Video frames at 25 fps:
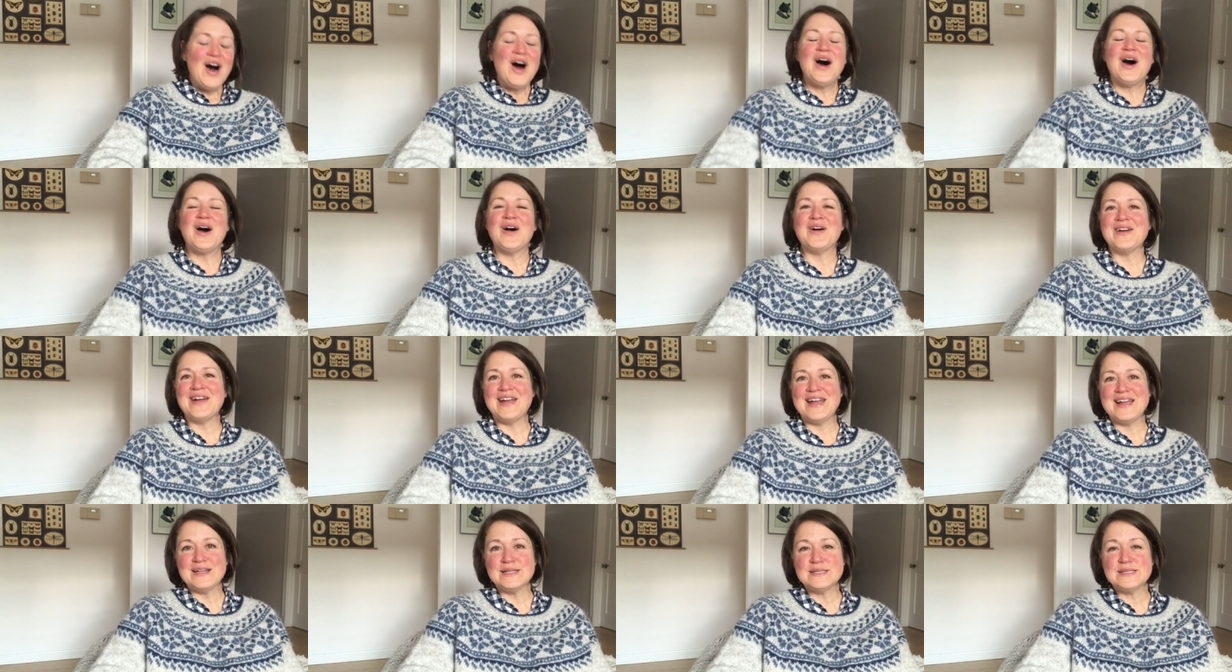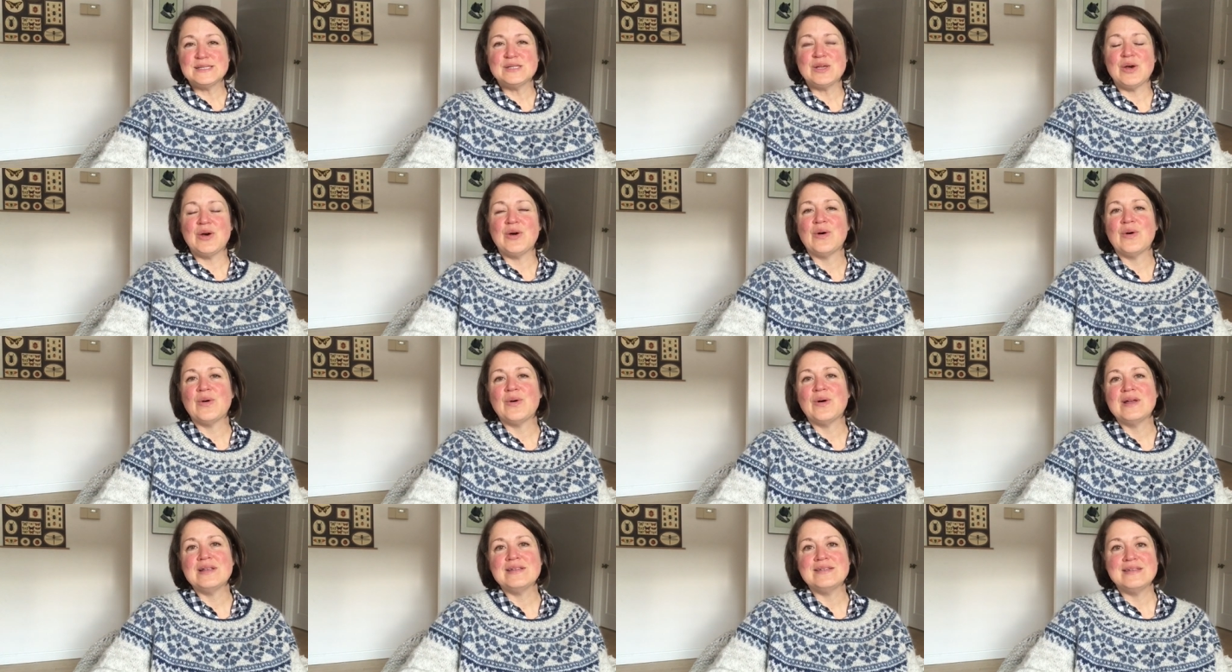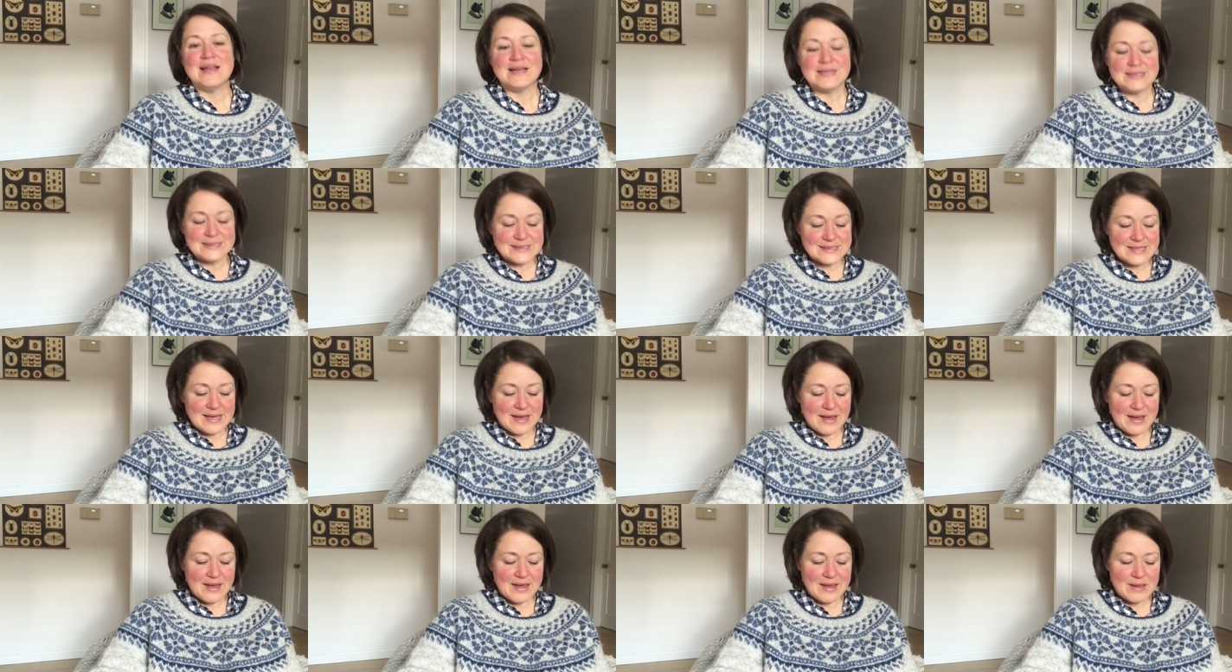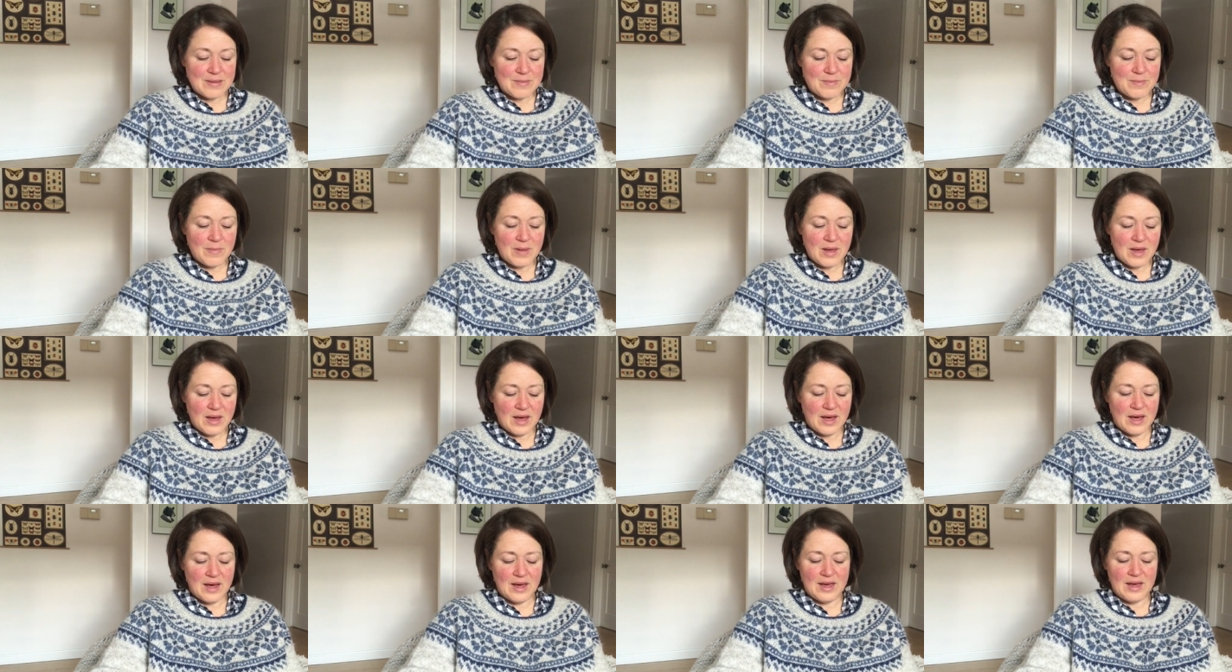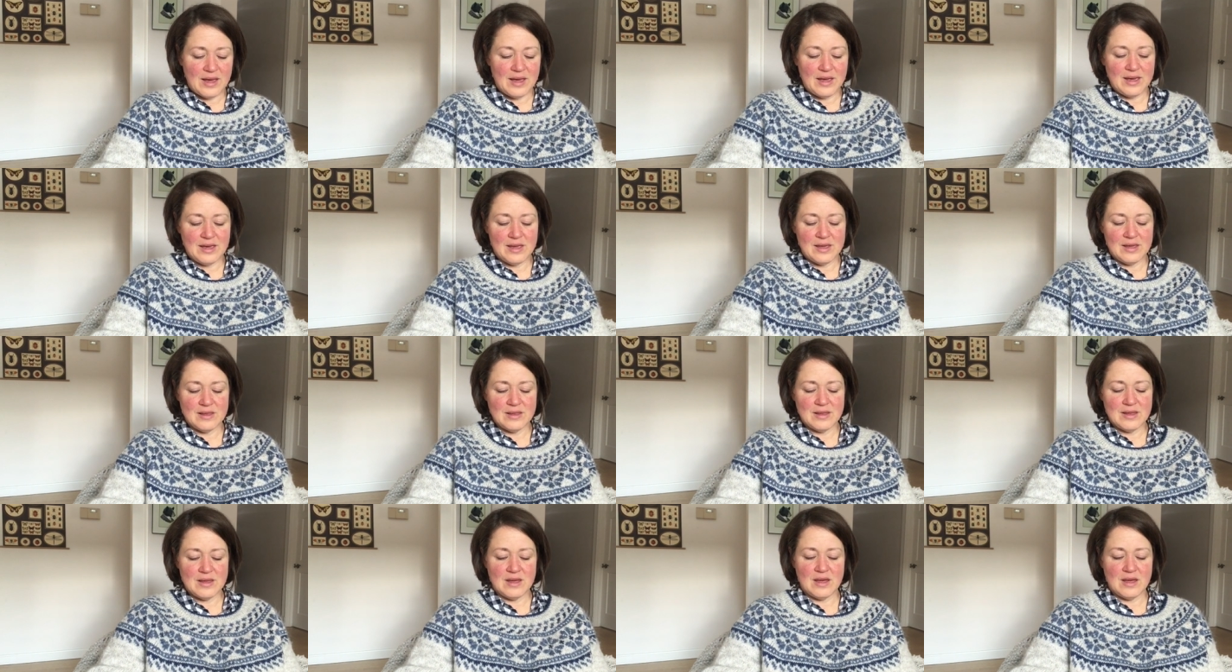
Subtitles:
All right, so next time I